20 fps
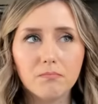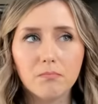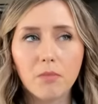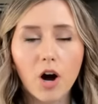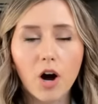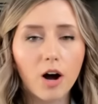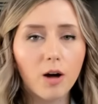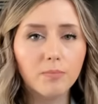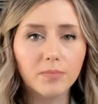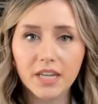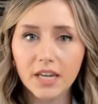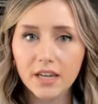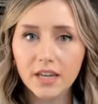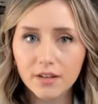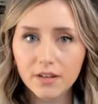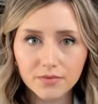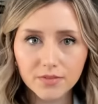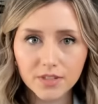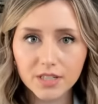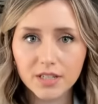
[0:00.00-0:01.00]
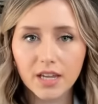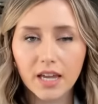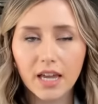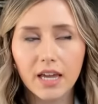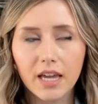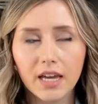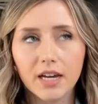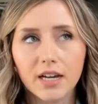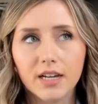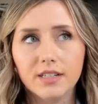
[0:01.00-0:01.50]
mom gift.
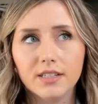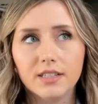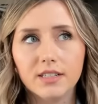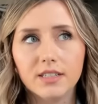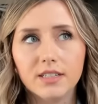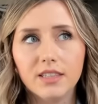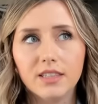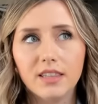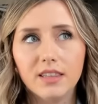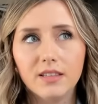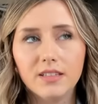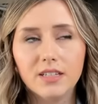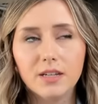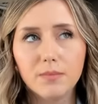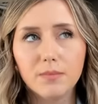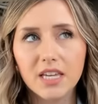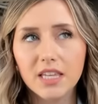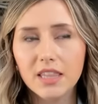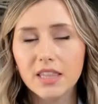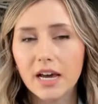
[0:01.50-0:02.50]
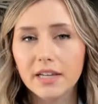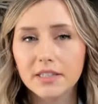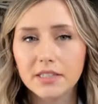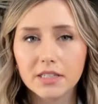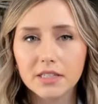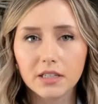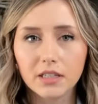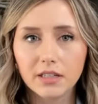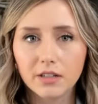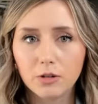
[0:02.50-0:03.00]
And to me,
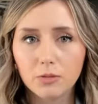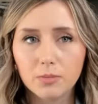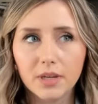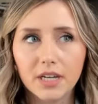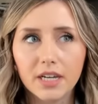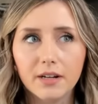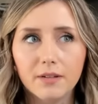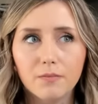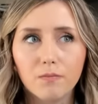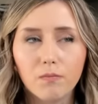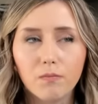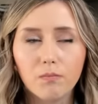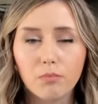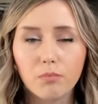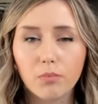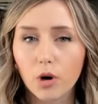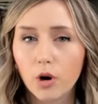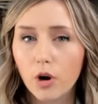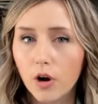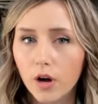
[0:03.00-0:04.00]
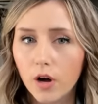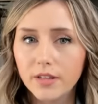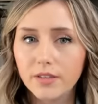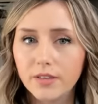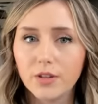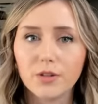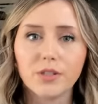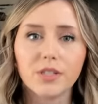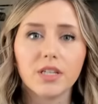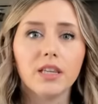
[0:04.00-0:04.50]
that's a little bit
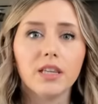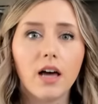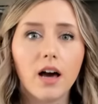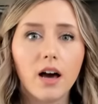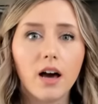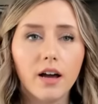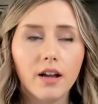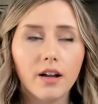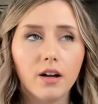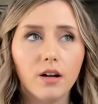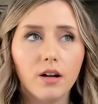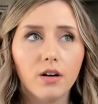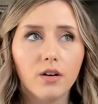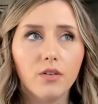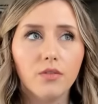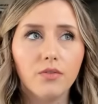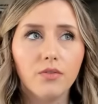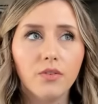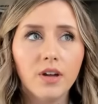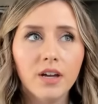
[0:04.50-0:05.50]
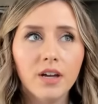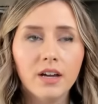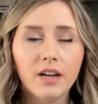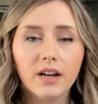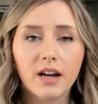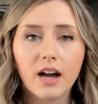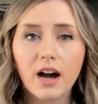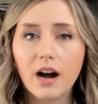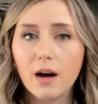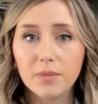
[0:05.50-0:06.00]
broad. There's a lot of
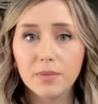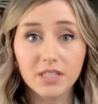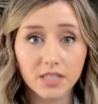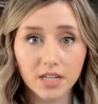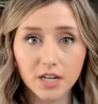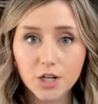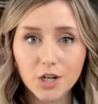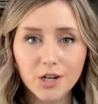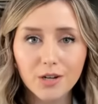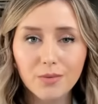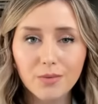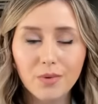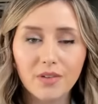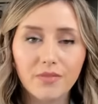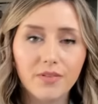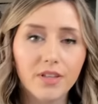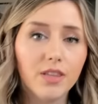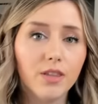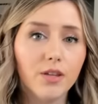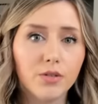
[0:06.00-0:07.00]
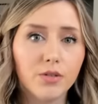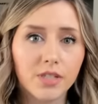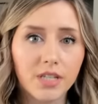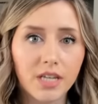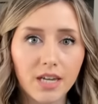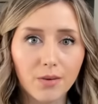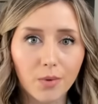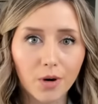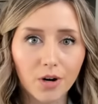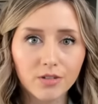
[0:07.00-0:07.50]
competition within those
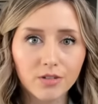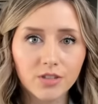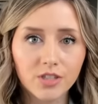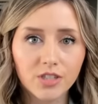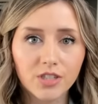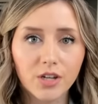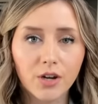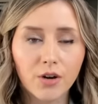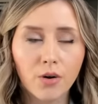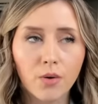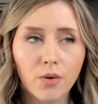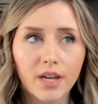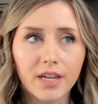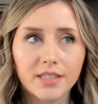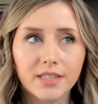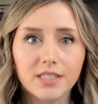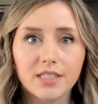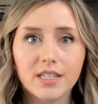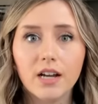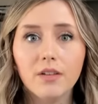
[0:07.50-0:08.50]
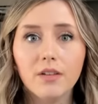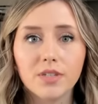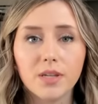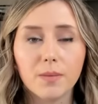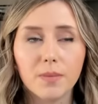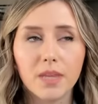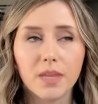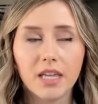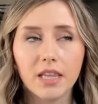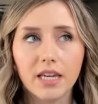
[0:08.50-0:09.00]
keywords. So instead of
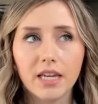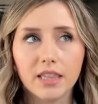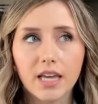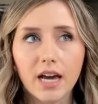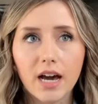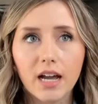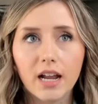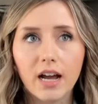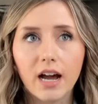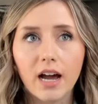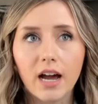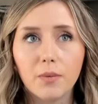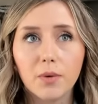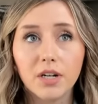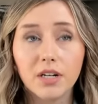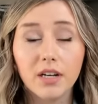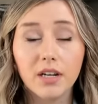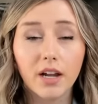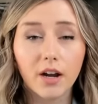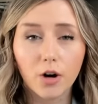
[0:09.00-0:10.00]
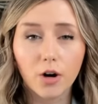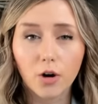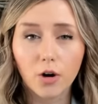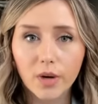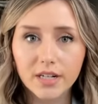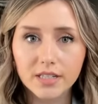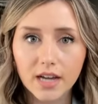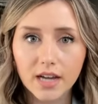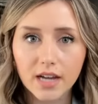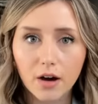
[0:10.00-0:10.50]
something like that, I would narrow
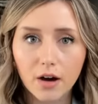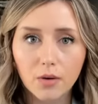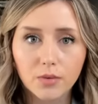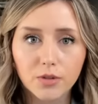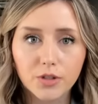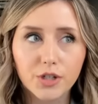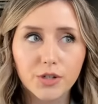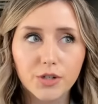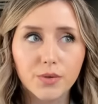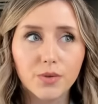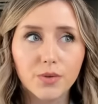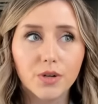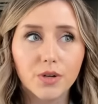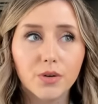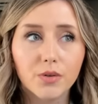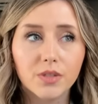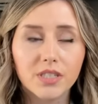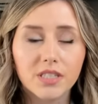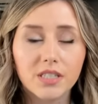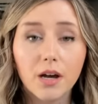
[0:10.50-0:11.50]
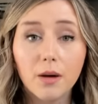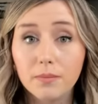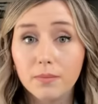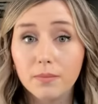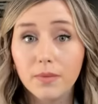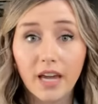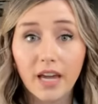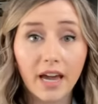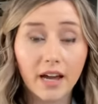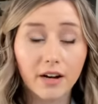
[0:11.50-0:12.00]
it down to those
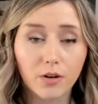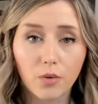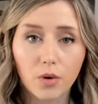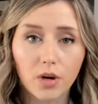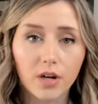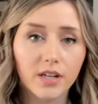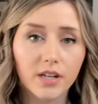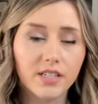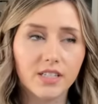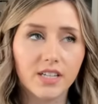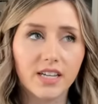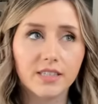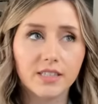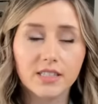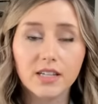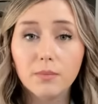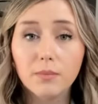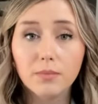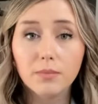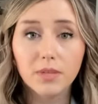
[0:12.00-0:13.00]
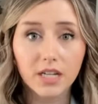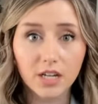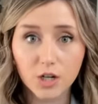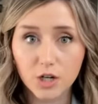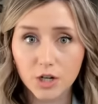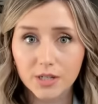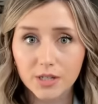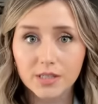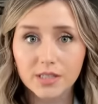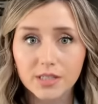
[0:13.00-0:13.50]
subcategories and sub
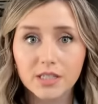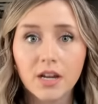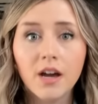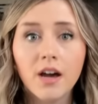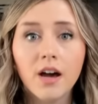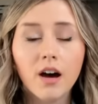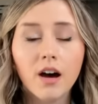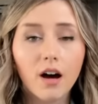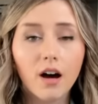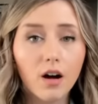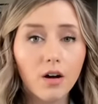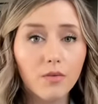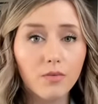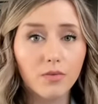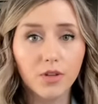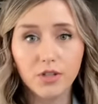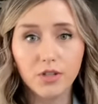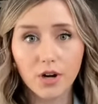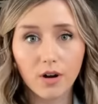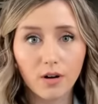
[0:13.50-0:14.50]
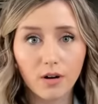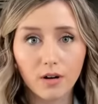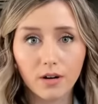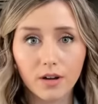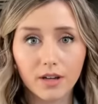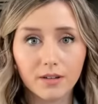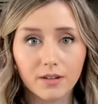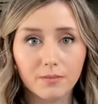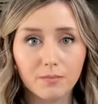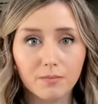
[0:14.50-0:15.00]
niches of the
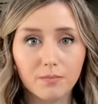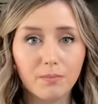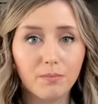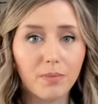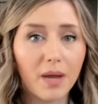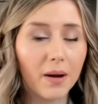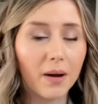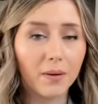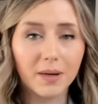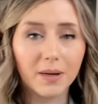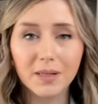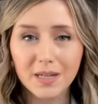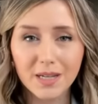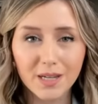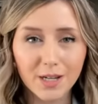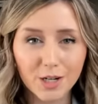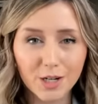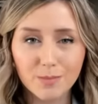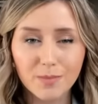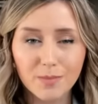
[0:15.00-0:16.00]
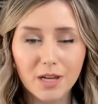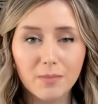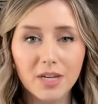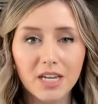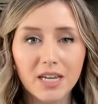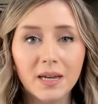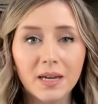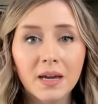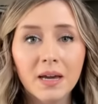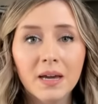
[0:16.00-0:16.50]
dog parent niche,
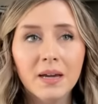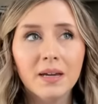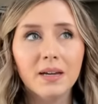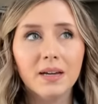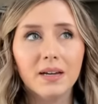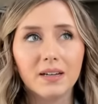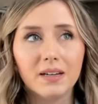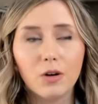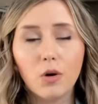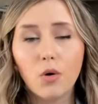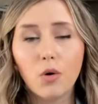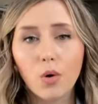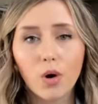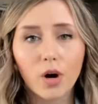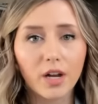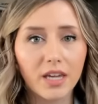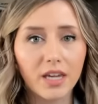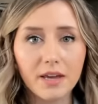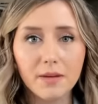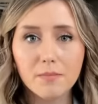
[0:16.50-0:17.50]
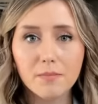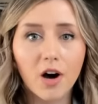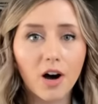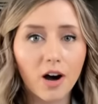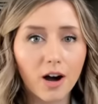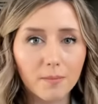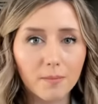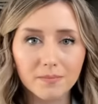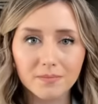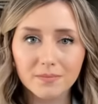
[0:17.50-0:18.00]
maybe corgi
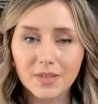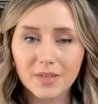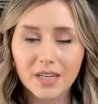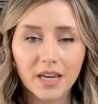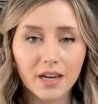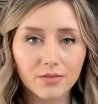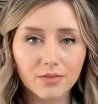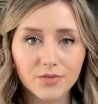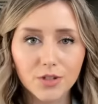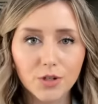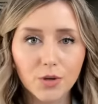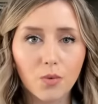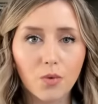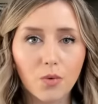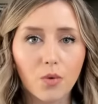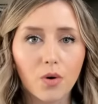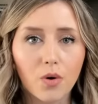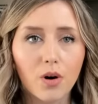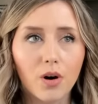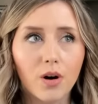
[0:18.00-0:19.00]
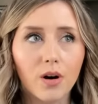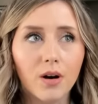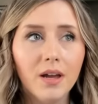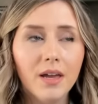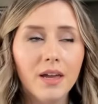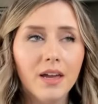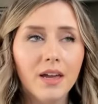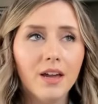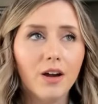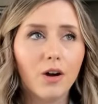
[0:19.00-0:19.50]
mom gift
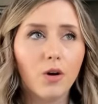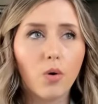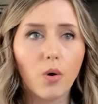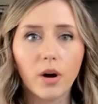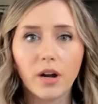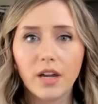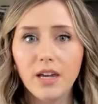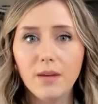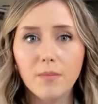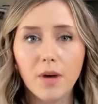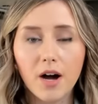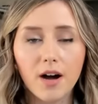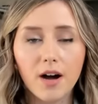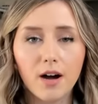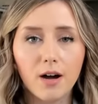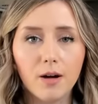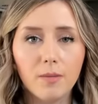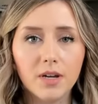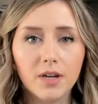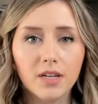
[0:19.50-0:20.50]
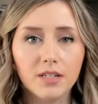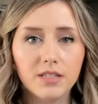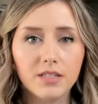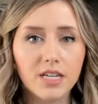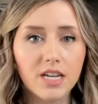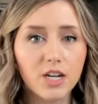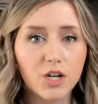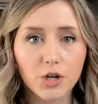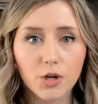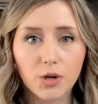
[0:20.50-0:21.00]
or corgi mom
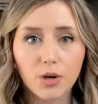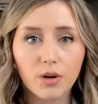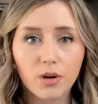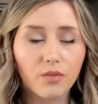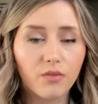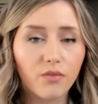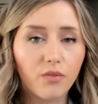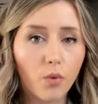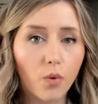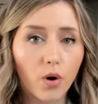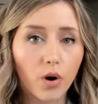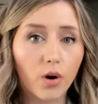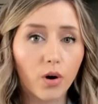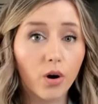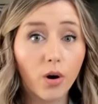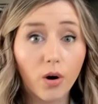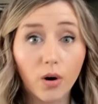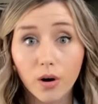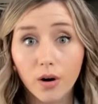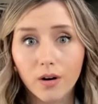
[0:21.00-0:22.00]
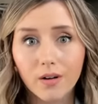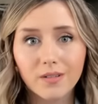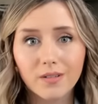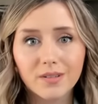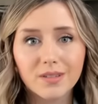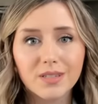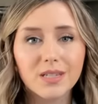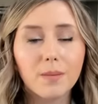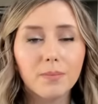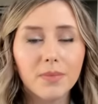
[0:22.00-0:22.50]
t shirt for her,
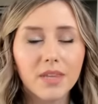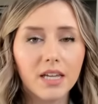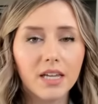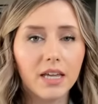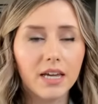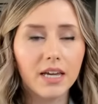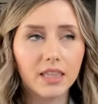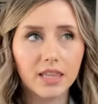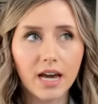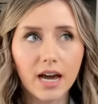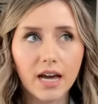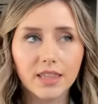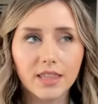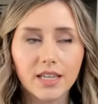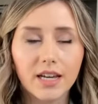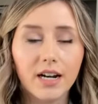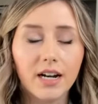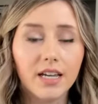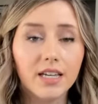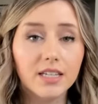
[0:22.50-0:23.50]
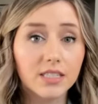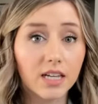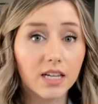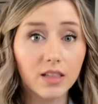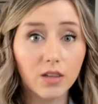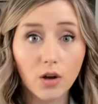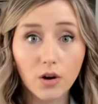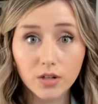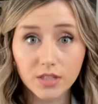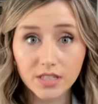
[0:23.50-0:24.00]
something like that. That is
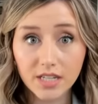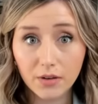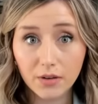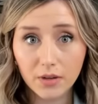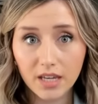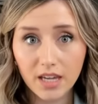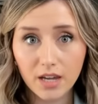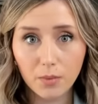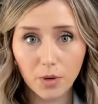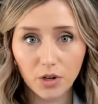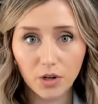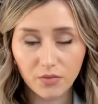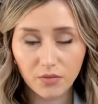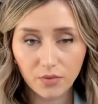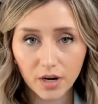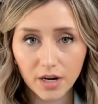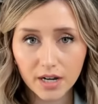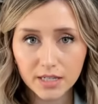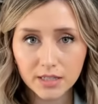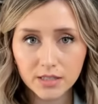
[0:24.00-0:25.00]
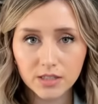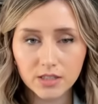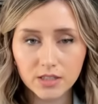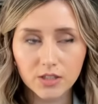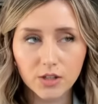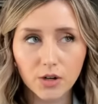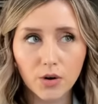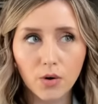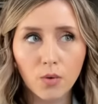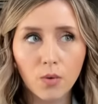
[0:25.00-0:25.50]
a long tail keyword phrase.
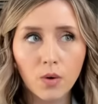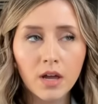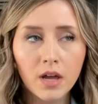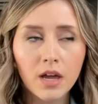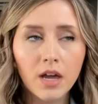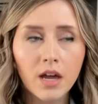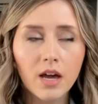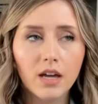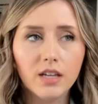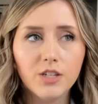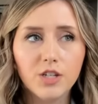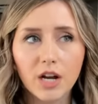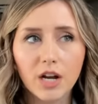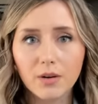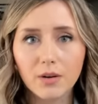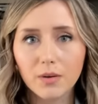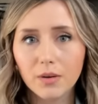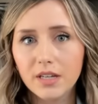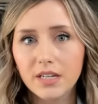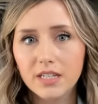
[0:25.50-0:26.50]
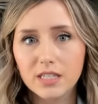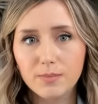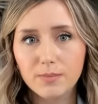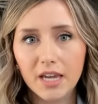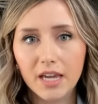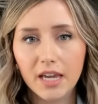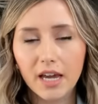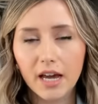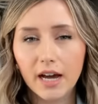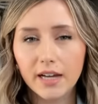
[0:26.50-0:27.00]
So, generally
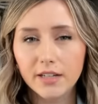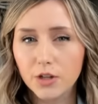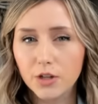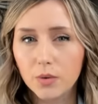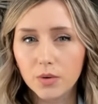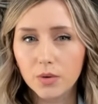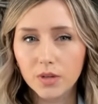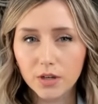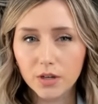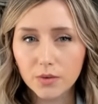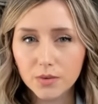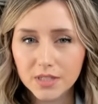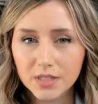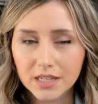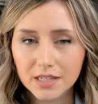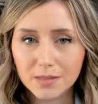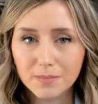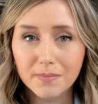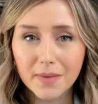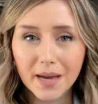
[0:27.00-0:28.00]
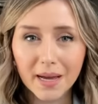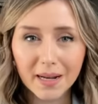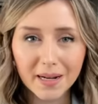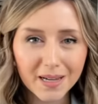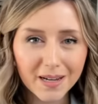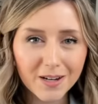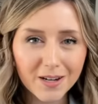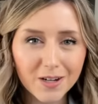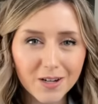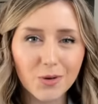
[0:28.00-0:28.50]
speaking, I don't use as
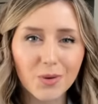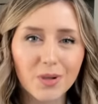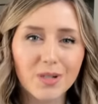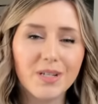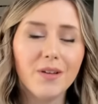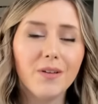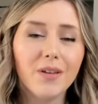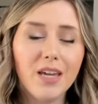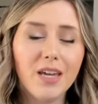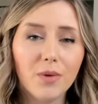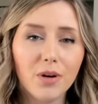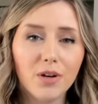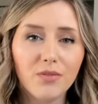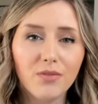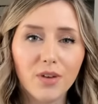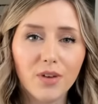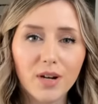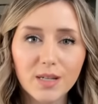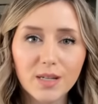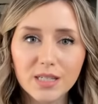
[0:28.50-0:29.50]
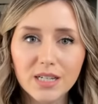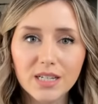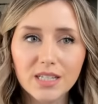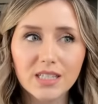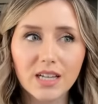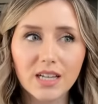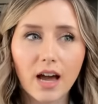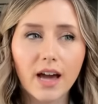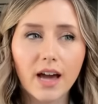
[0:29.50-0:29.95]
many short tail keyword phrases.